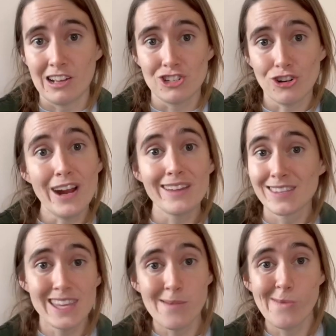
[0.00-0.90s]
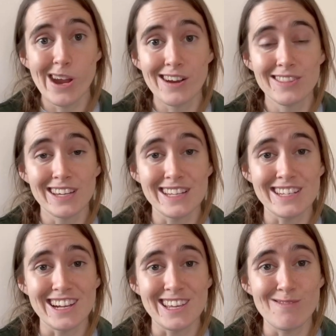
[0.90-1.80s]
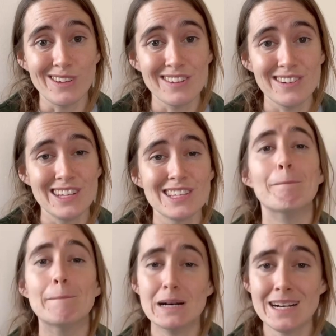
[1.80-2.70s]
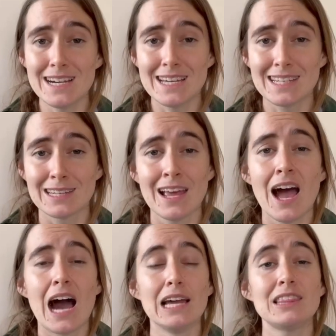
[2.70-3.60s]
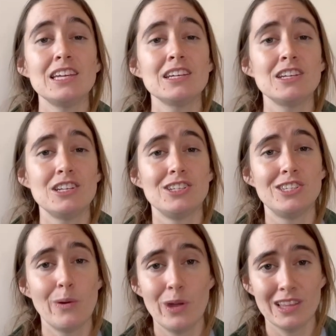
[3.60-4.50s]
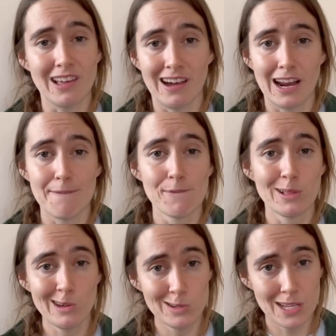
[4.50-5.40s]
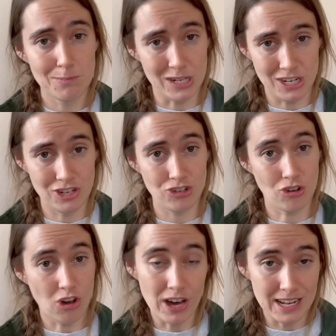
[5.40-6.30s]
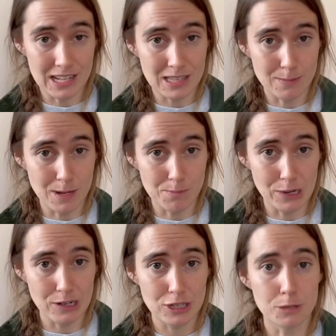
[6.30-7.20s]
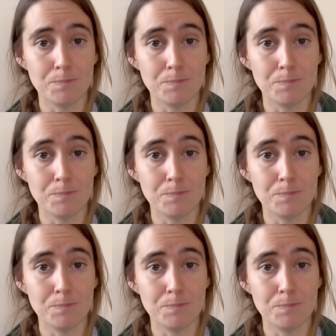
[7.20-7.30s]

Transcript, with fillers: trail somewhere in the Kentucky wilderness. But I think in doing that, I'm losing potential audience members.